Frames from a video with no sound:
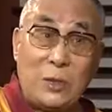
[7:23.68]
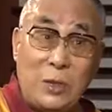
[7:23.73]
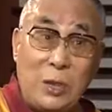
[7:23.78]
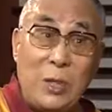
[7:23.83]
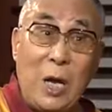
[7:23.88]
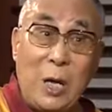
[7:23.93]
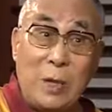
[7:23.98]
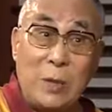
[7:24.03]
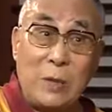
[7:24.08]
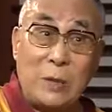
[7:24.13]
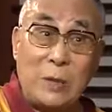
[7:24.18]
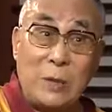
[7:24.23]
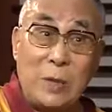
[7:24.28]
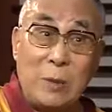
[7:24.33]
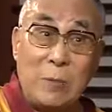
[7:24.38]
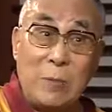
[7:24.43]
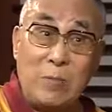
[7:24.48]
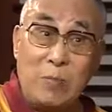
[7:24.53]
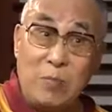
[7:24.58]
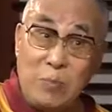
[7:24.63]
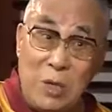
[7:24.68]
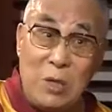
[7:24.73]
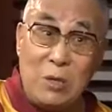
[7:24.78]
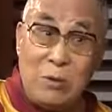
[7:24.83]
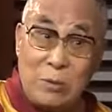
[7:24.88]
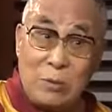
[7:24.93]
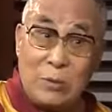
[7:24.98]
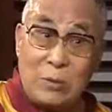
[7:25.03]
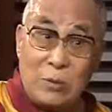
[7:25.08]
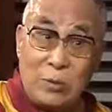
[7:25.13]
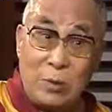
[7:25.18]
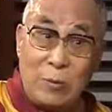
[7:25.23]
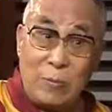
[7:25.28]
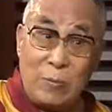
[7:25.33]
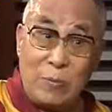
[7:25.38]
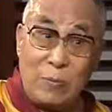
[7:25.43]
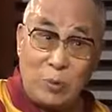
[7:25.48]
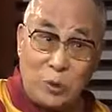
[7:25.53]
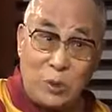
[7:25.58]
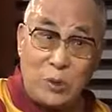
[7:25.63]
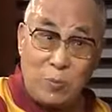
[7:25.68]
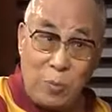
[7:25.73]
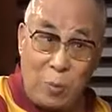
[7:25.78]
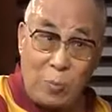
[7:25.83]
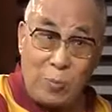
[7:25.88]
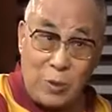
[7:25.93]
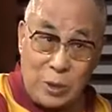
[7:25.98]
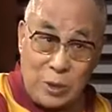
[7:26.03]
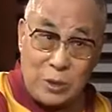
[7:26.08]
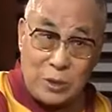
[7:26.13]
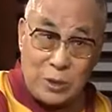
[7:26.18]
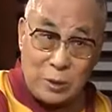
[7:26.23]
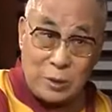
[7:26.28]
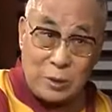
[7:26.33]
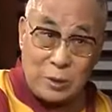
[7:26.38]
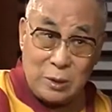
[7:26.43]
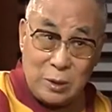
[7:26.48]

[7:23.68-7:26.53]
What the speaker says: 300 millions of Buddhist population.